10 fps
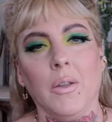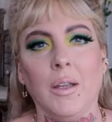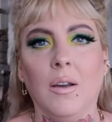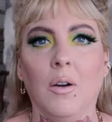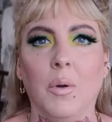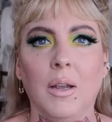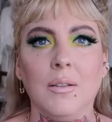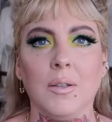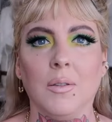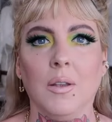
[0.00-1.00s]
thing
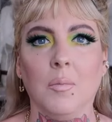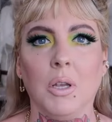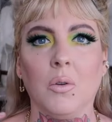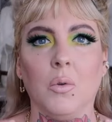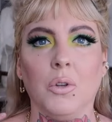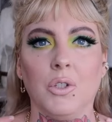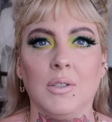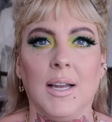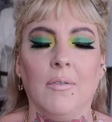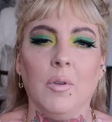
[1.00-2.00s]
going. So I think it'd be cool to
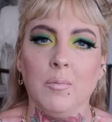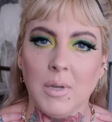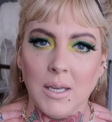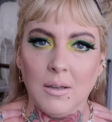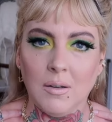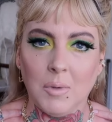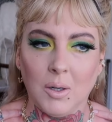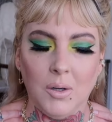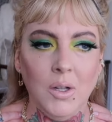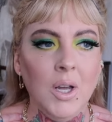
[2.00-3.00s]
just have them meet in the
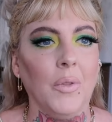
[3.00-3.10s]
middle.